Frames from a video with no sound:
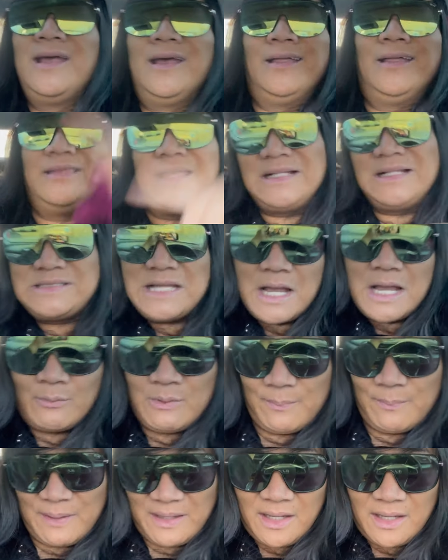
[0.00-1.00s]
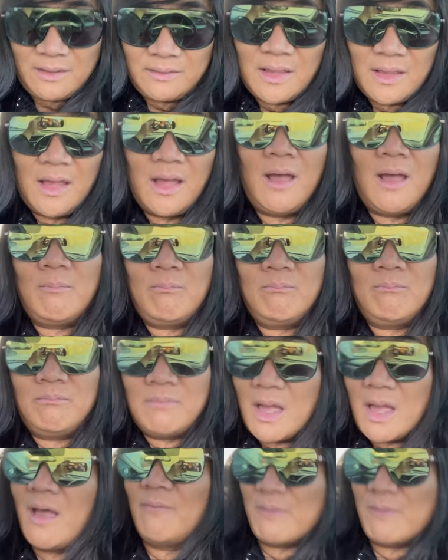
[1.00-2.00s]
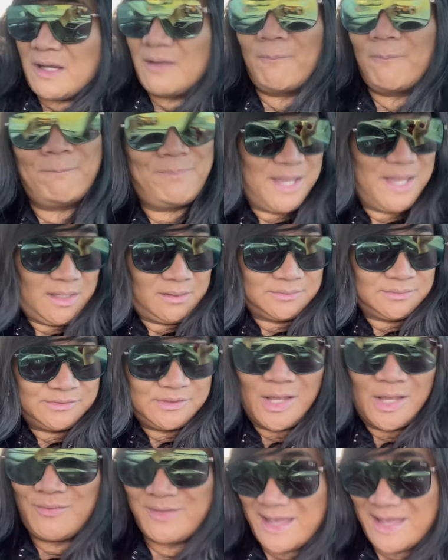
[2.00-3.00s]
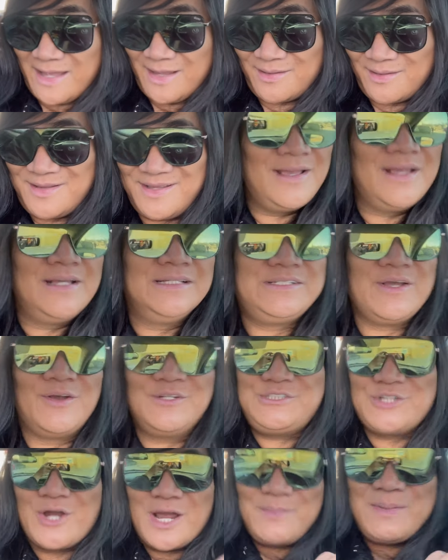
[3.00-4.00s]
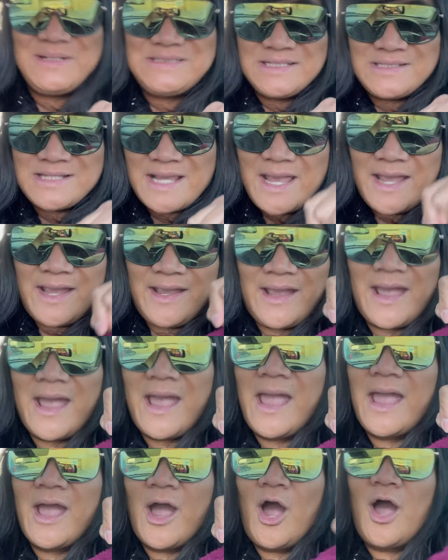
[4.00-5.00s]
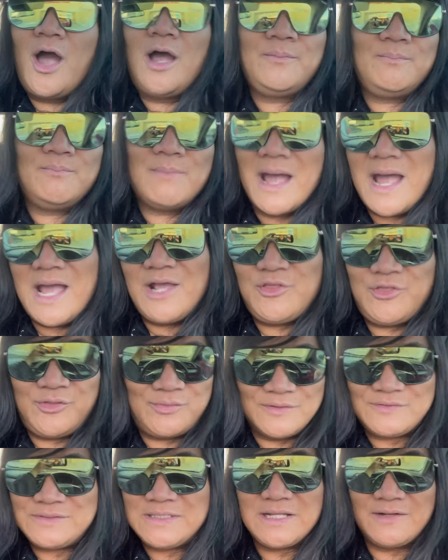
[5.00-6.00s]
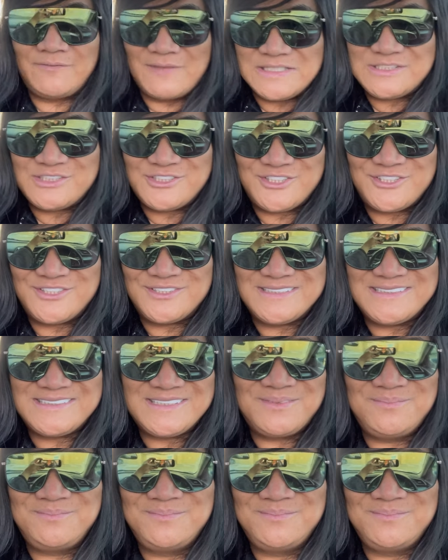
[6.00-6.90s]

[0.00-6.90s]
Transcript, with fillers: That's how we pay the mop bills, okay? So join me today on my thrifting adventures.